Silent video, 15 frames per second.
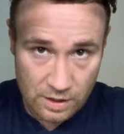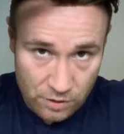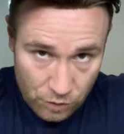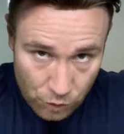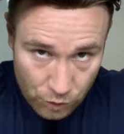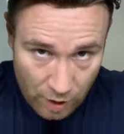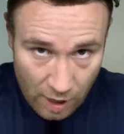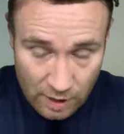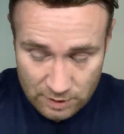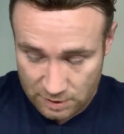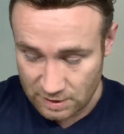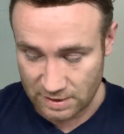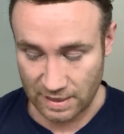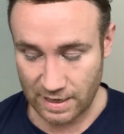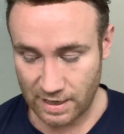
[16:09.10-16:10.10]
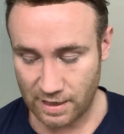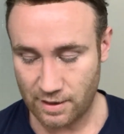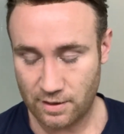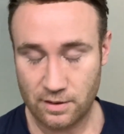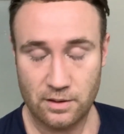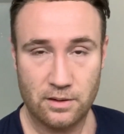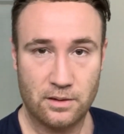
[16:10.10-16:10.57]
you can't see
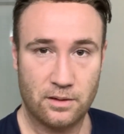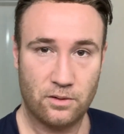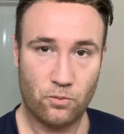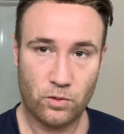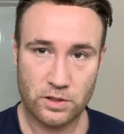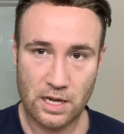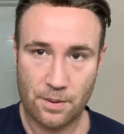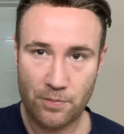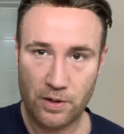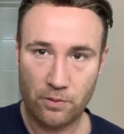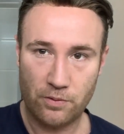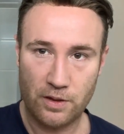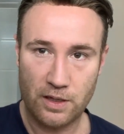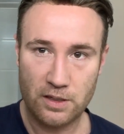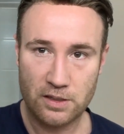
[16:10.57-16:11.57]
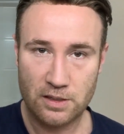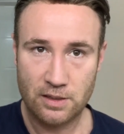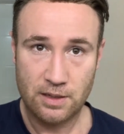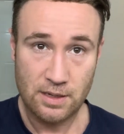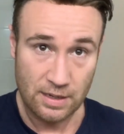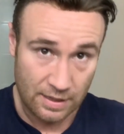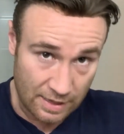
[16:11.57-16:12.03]
what's happening with this.
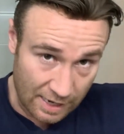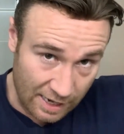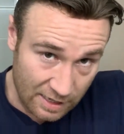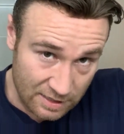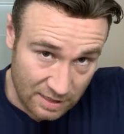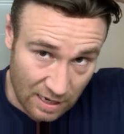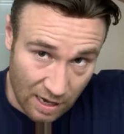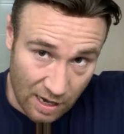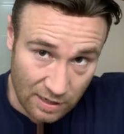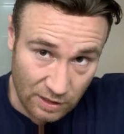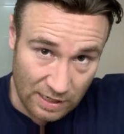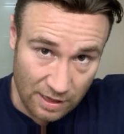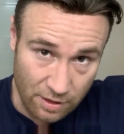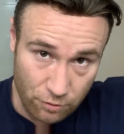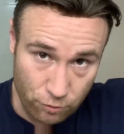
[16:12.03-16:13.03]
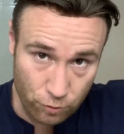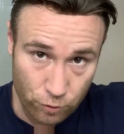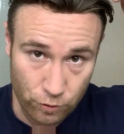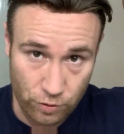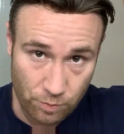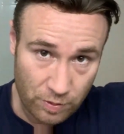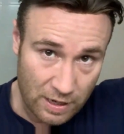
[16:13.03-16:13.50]
The hairs can't get
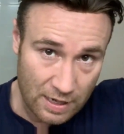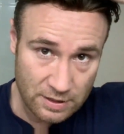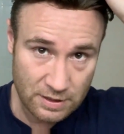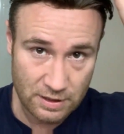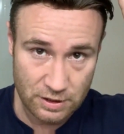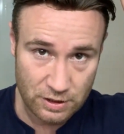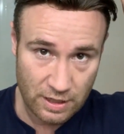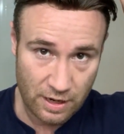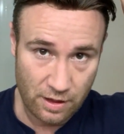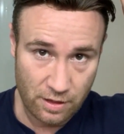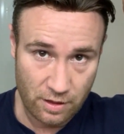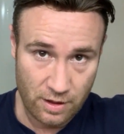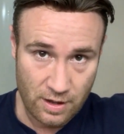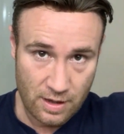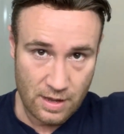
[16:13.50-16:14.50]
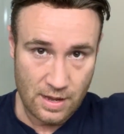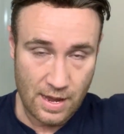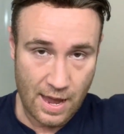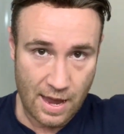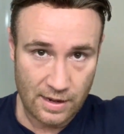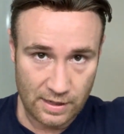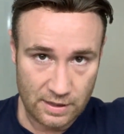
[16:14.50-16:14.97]
through the plastic sheath
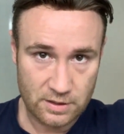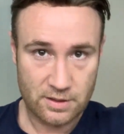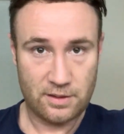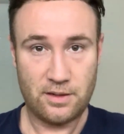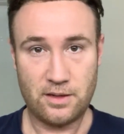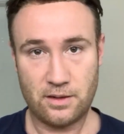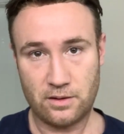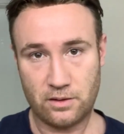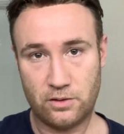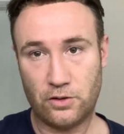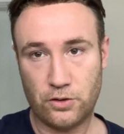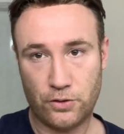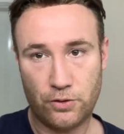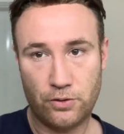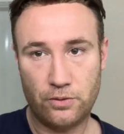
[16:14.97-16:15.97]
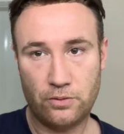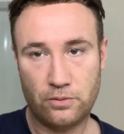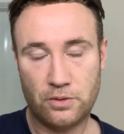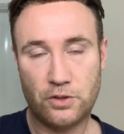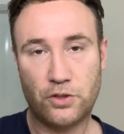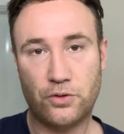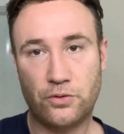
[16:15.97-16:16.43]
and into the glue
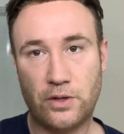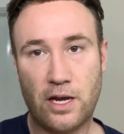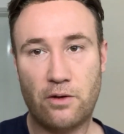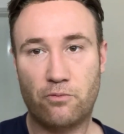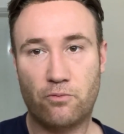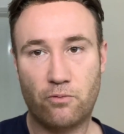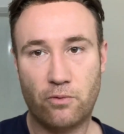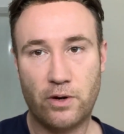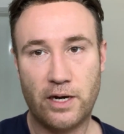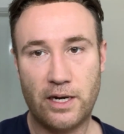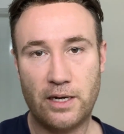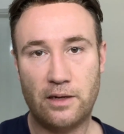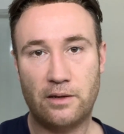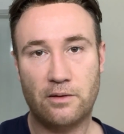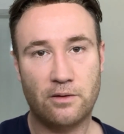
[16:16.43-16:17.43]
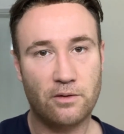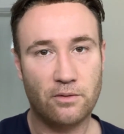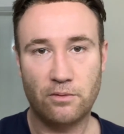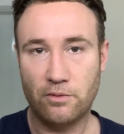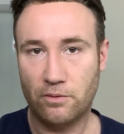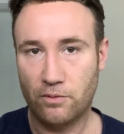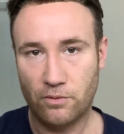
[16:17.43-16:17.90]
to get
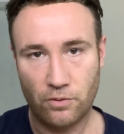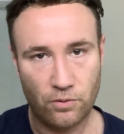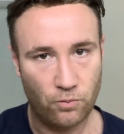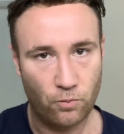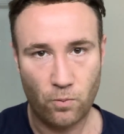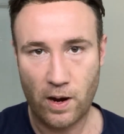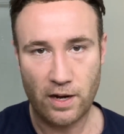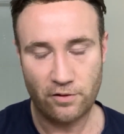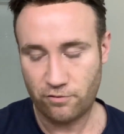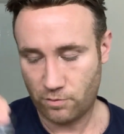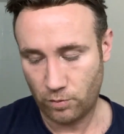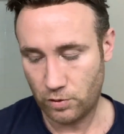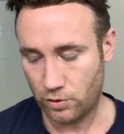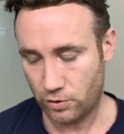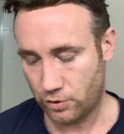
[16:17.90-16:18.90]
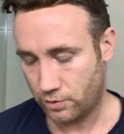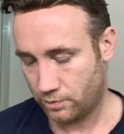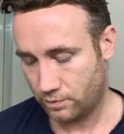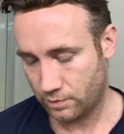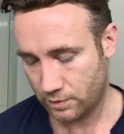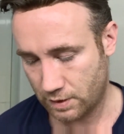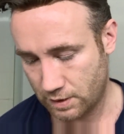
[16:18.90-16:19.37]
wet from glue.
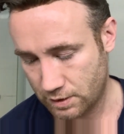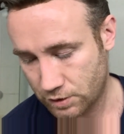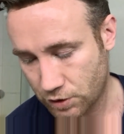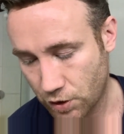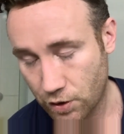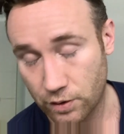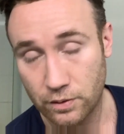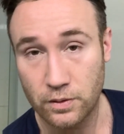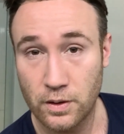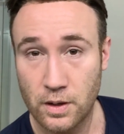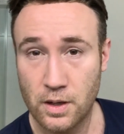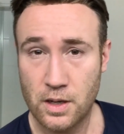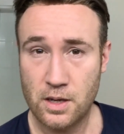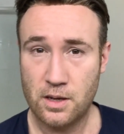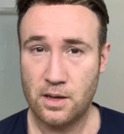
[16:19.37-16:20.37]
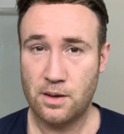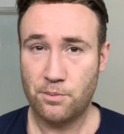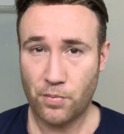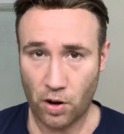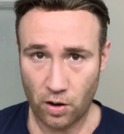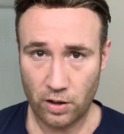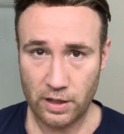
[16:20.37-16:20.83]
So
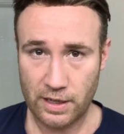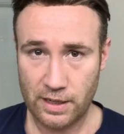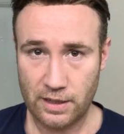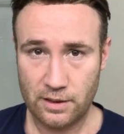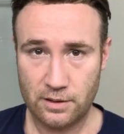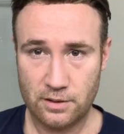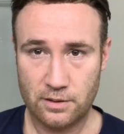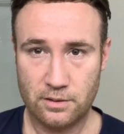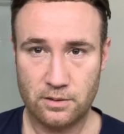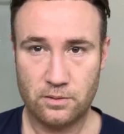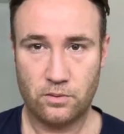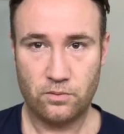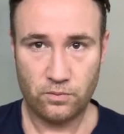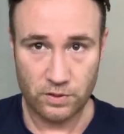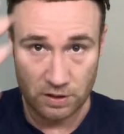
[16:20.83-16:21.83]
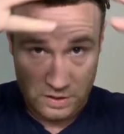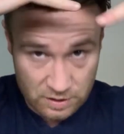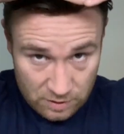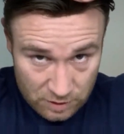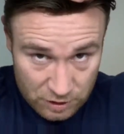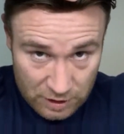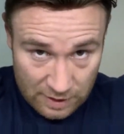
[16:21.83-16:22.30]
poly, which is a
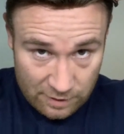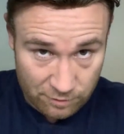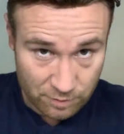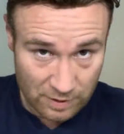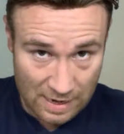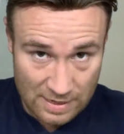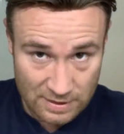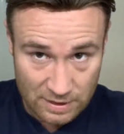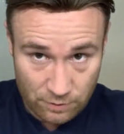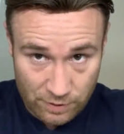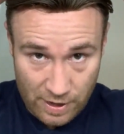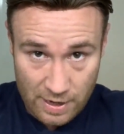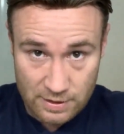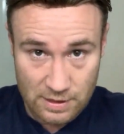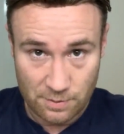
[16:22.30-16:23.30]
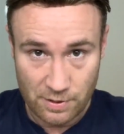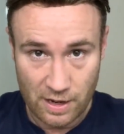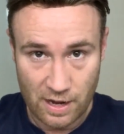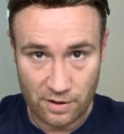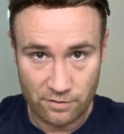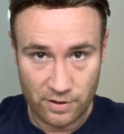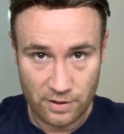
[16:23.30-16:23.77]
sheet of plastic with hairs coming
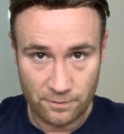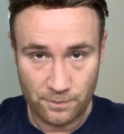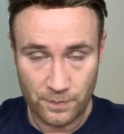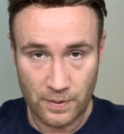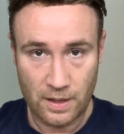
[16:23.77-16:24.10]
out of it,